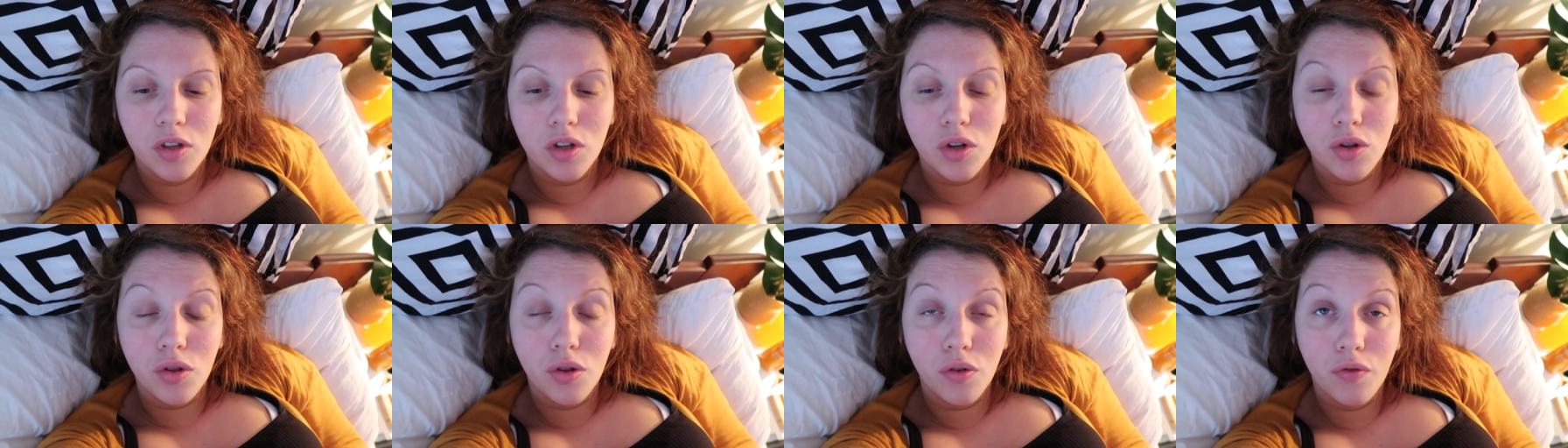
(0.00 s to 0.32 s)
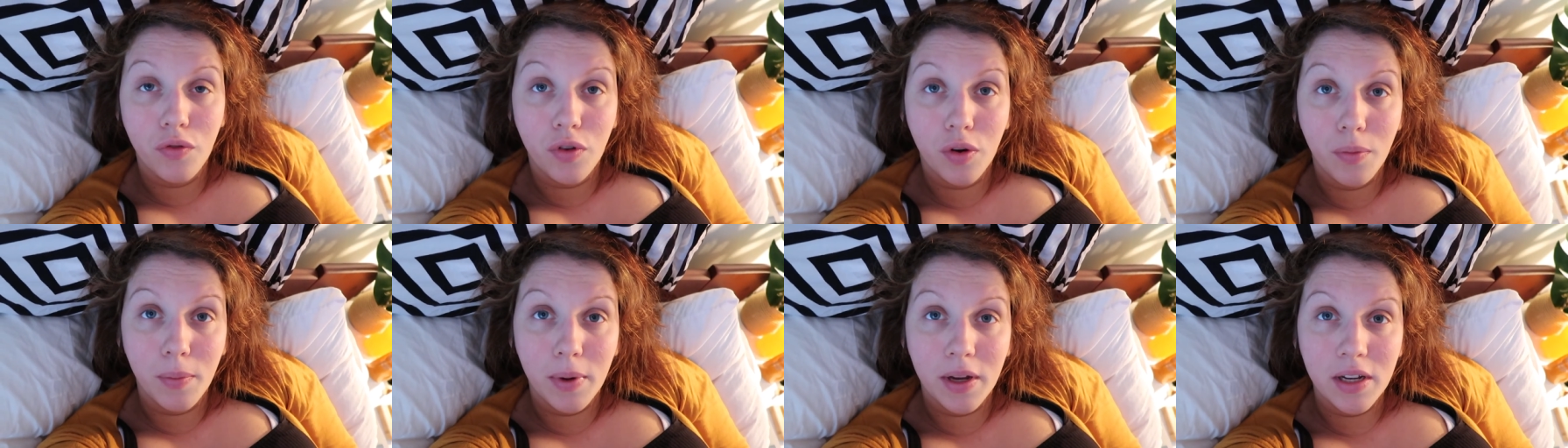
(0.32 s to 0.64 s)
do the
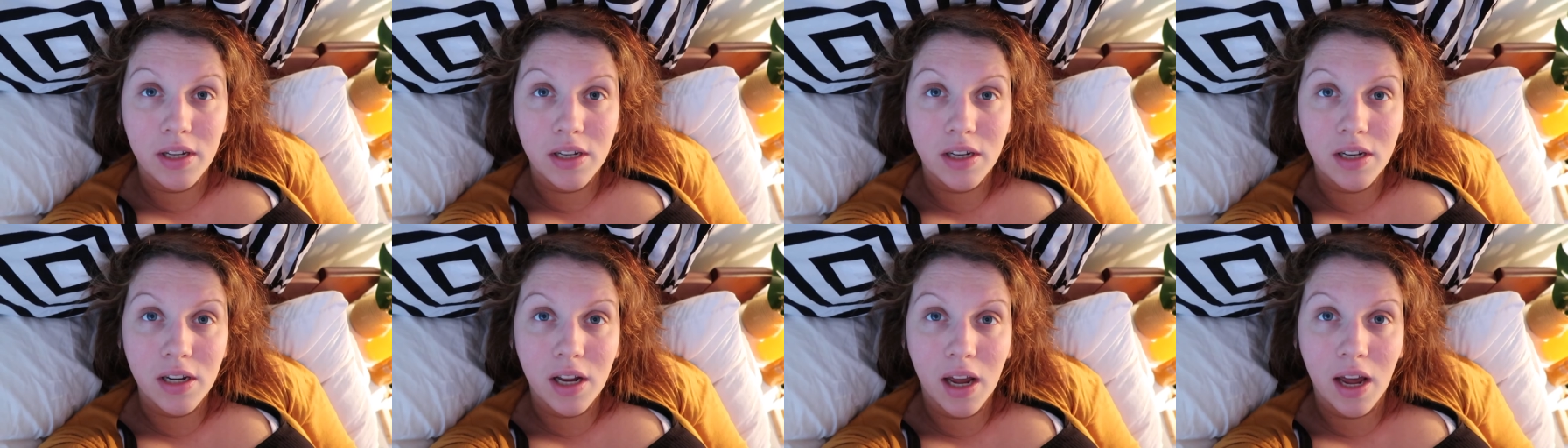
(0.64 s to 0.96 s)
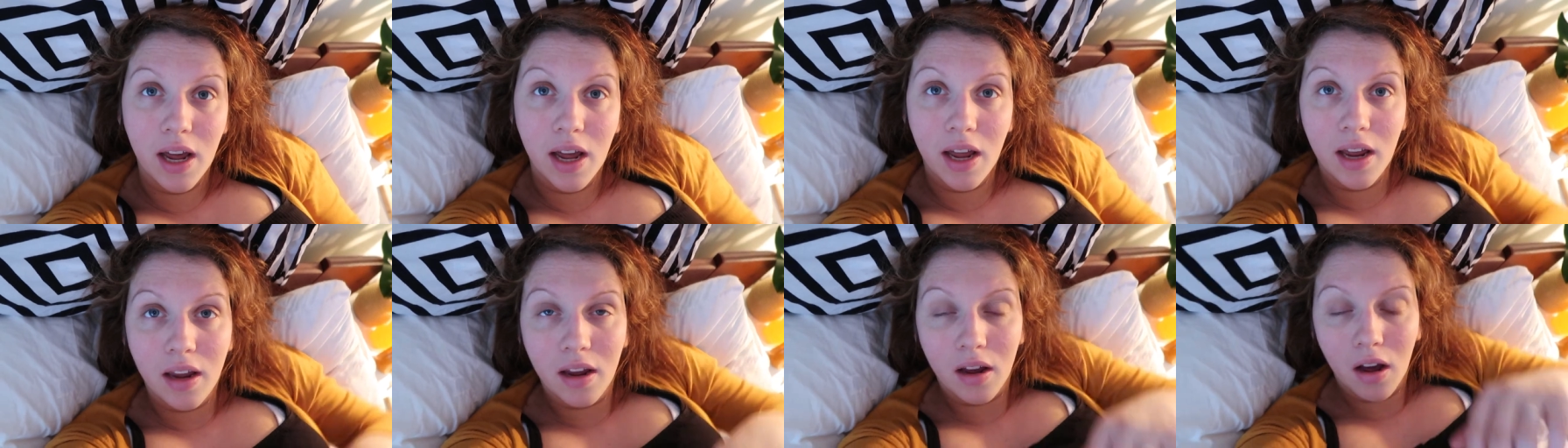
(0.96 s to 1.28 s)
filming
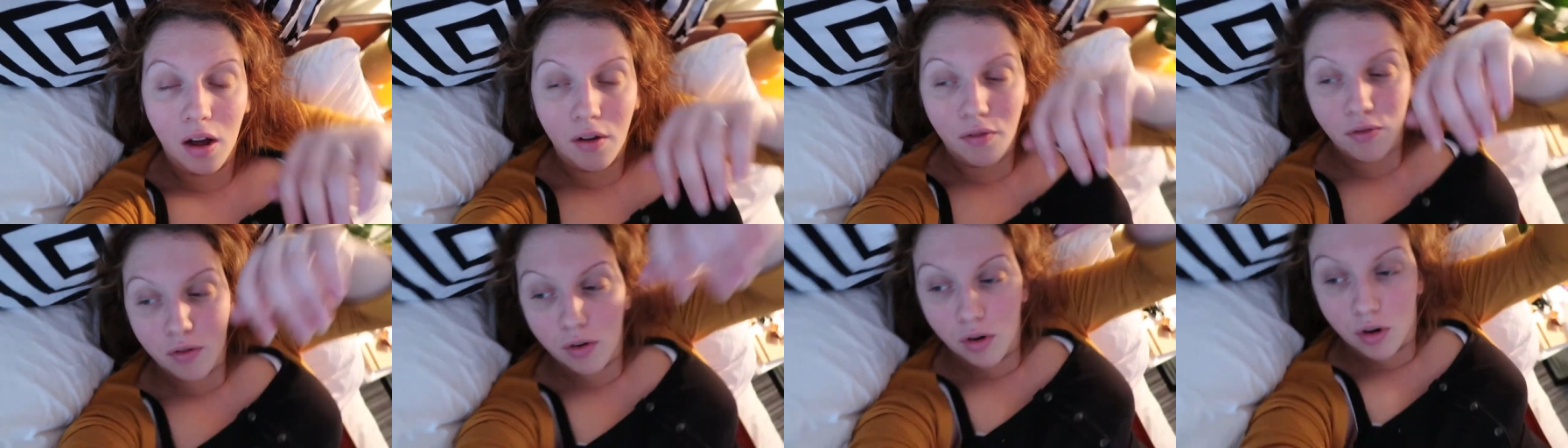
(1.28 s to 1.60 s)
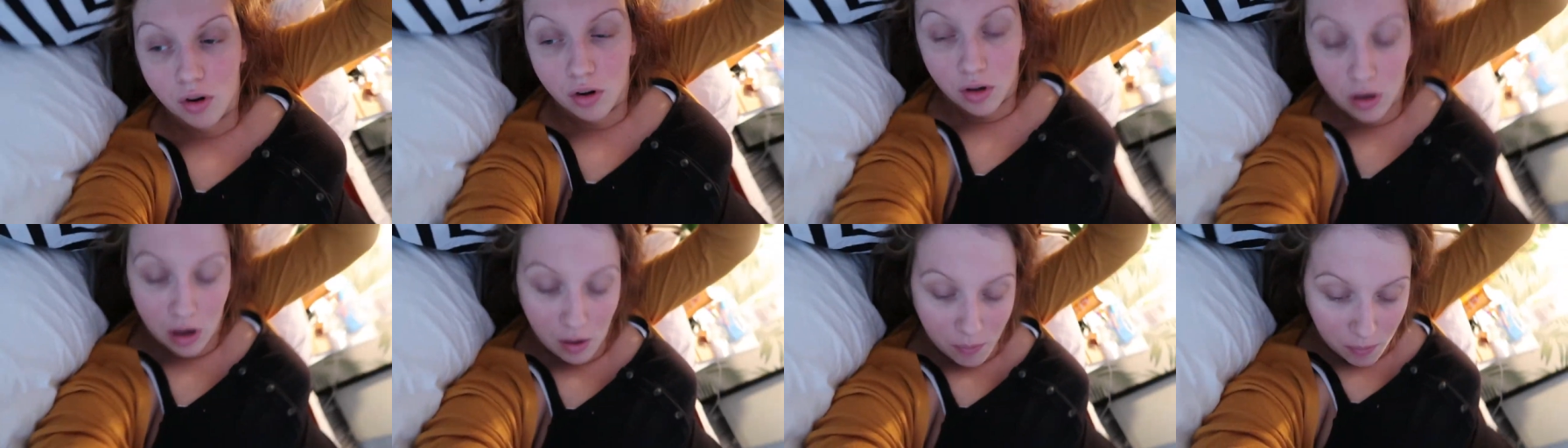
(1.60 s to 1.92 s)
today. I've
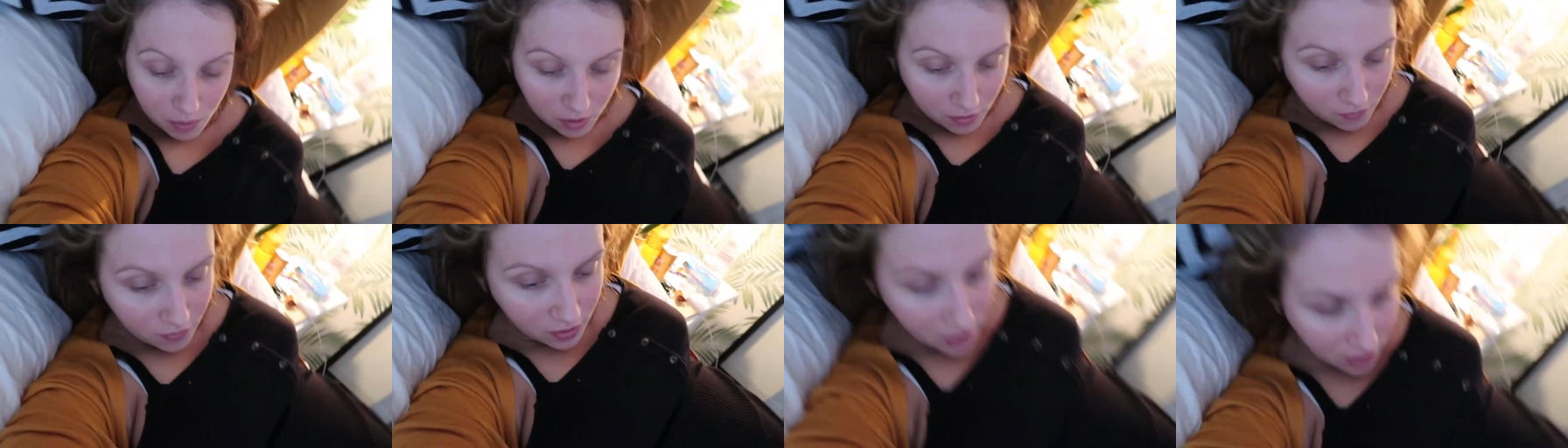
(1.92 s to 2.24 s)
got a couple of